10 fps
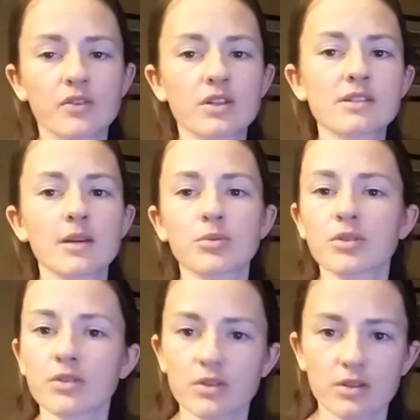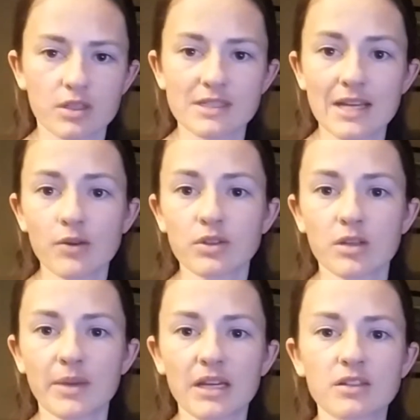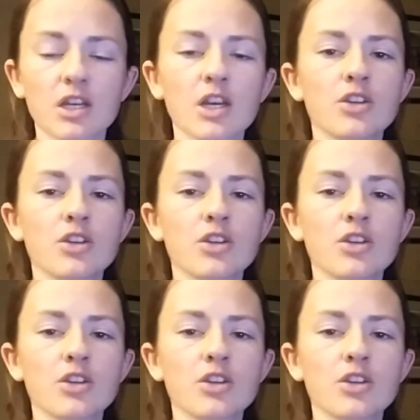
for example, the down command,